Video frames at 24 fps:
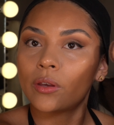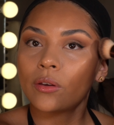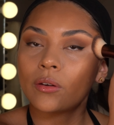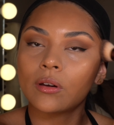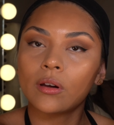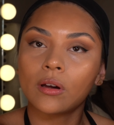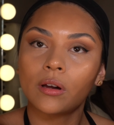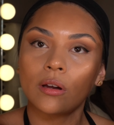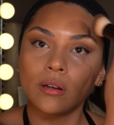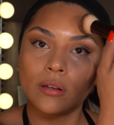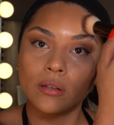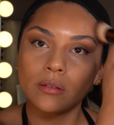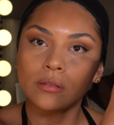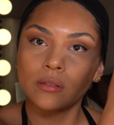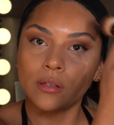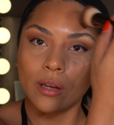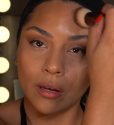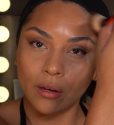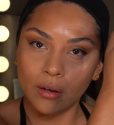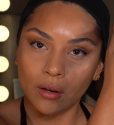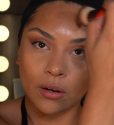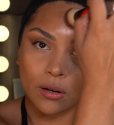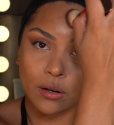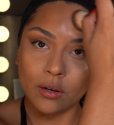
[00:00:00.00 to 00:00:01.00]
you guys, I
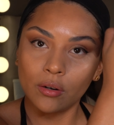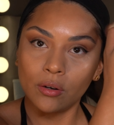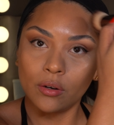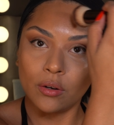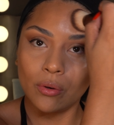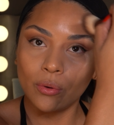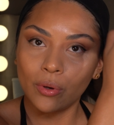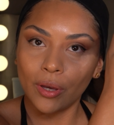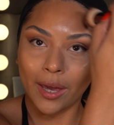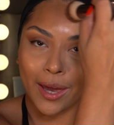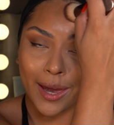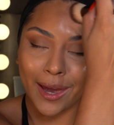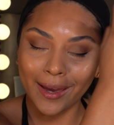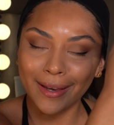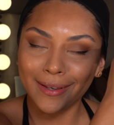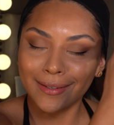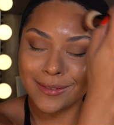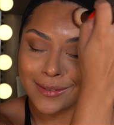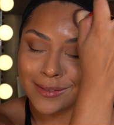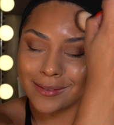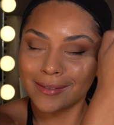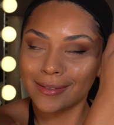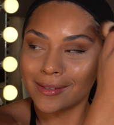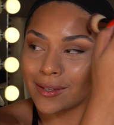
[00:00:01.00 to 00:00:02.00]
got a new cape.
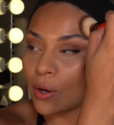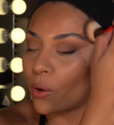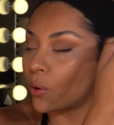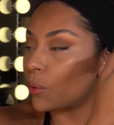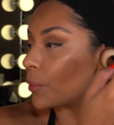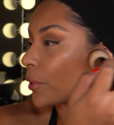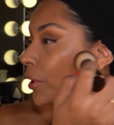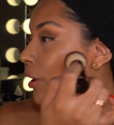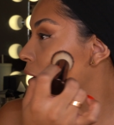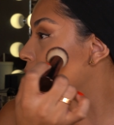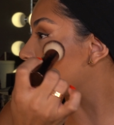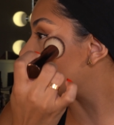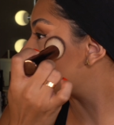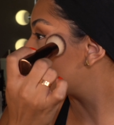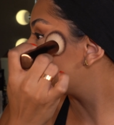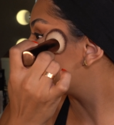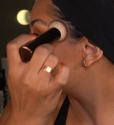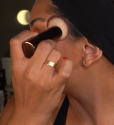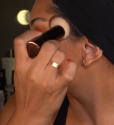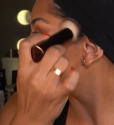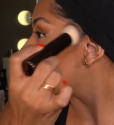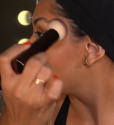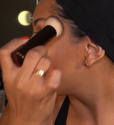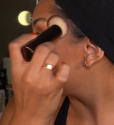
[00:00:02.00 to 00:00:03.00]
Oh my god,
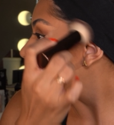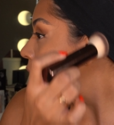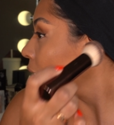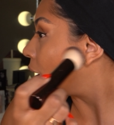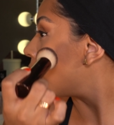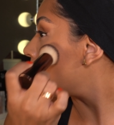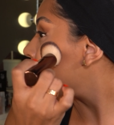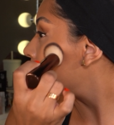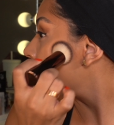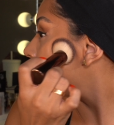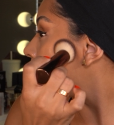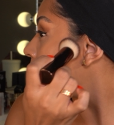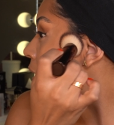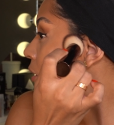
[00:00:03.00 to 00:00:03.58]
I'm